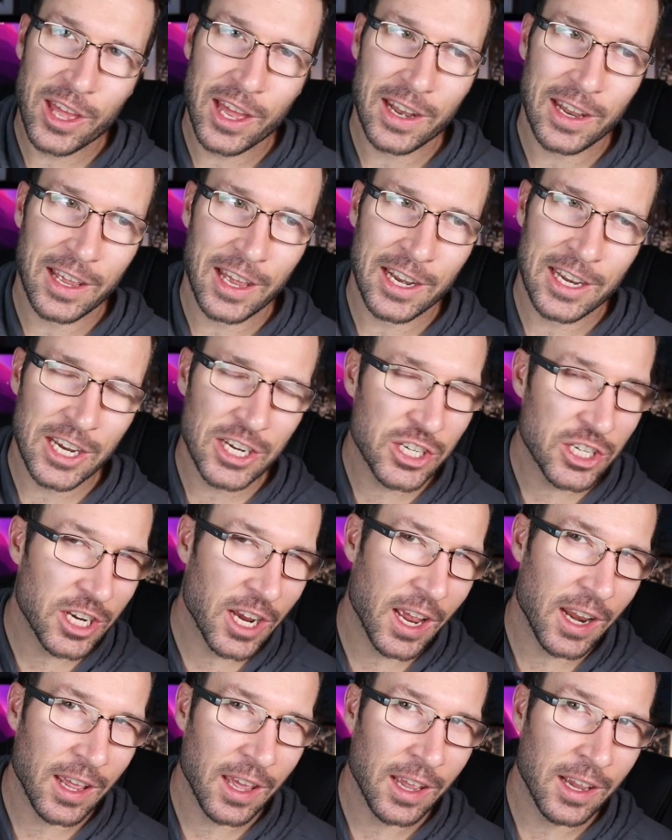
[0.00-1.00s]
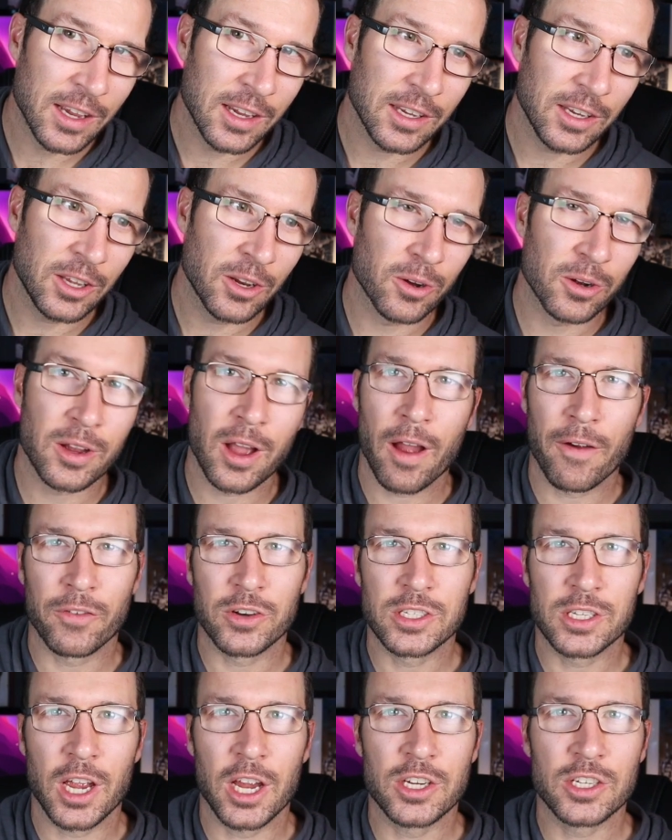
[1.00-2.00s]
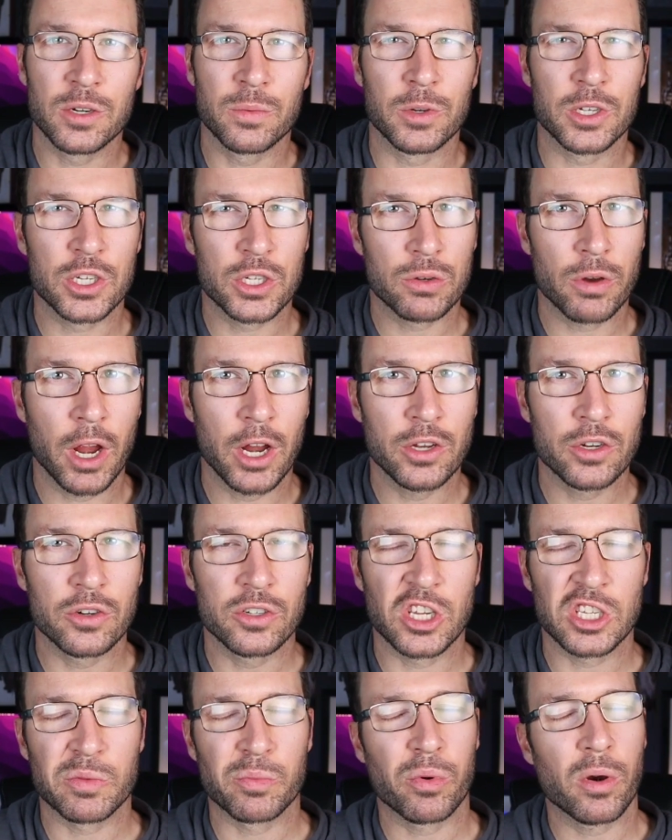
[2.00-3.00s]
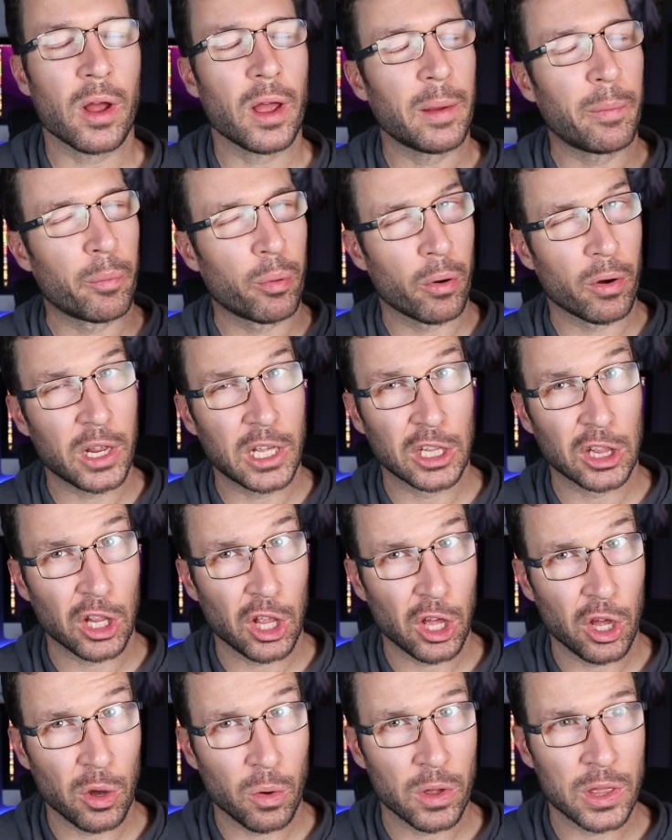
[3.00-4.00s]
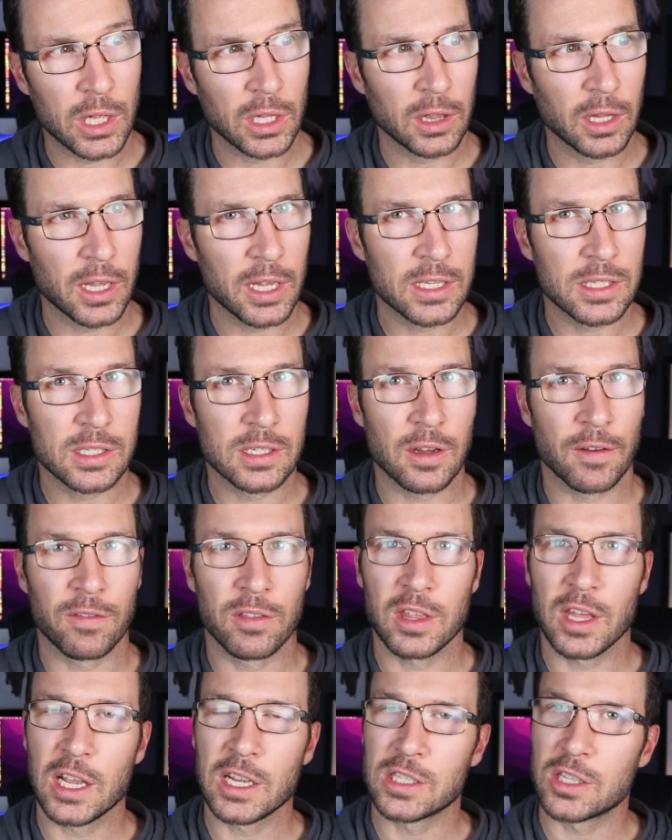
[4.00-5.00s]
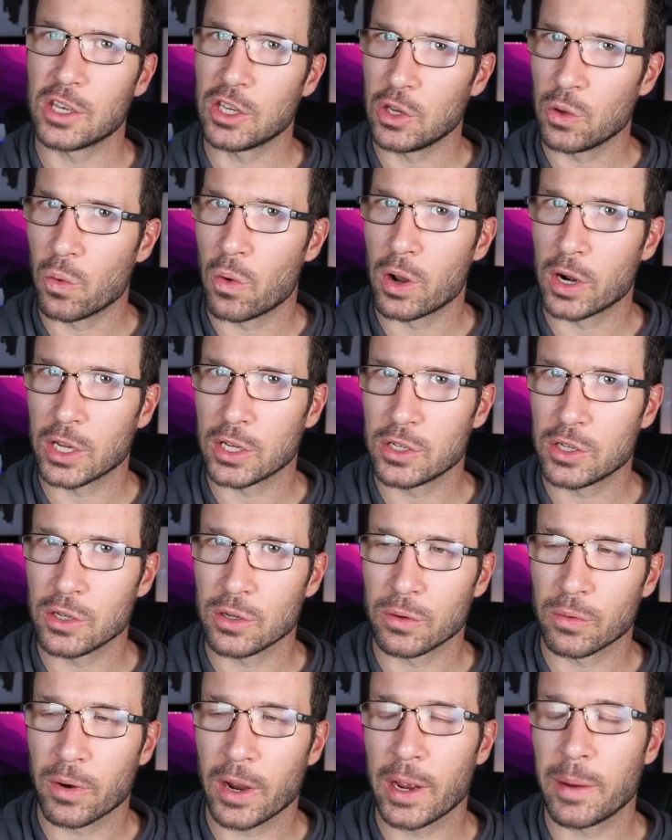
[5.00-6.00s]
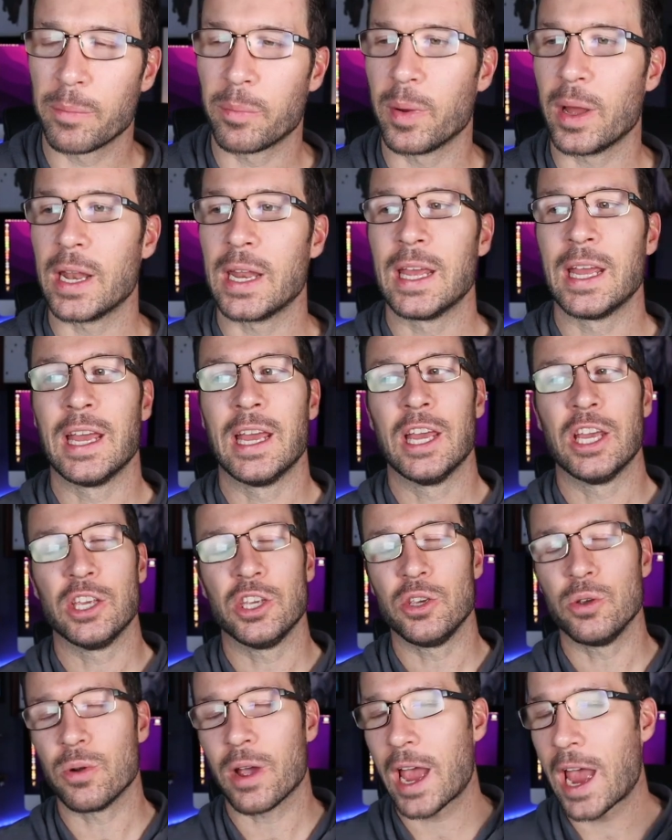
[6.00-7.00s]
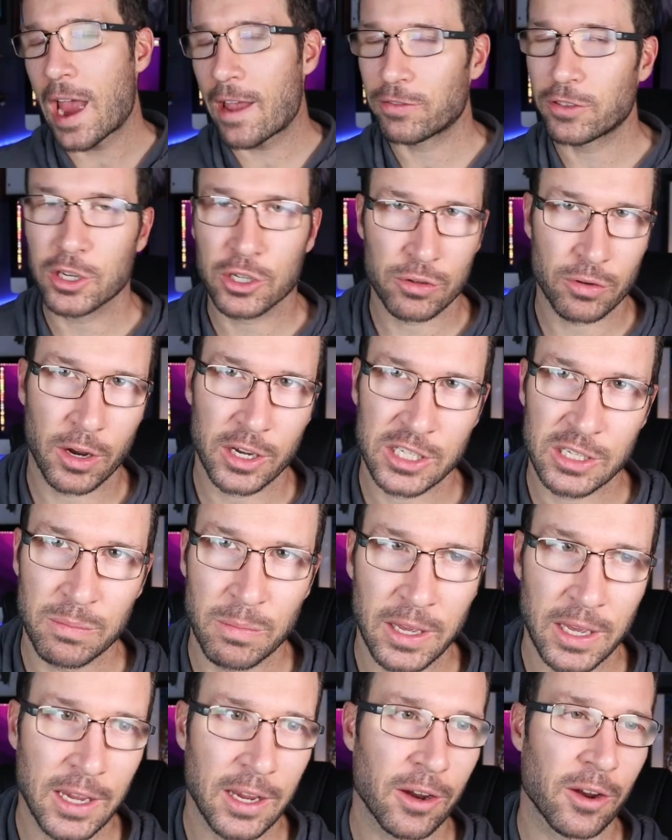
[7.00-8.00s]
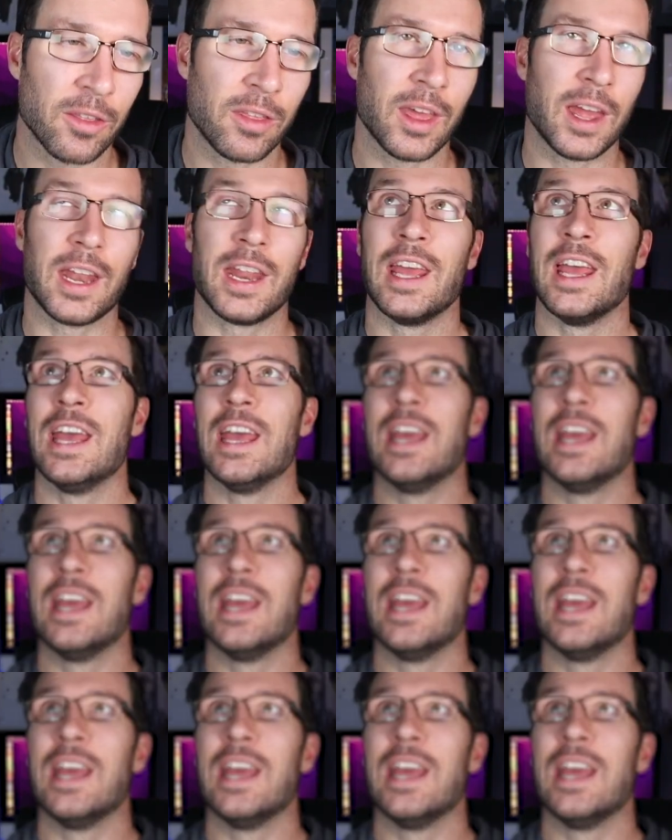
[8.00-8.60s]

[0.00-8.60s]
that initiating, you know, conversation with strangers is probably pretty low on the list of things that you want to do, right? But you have to trust me here that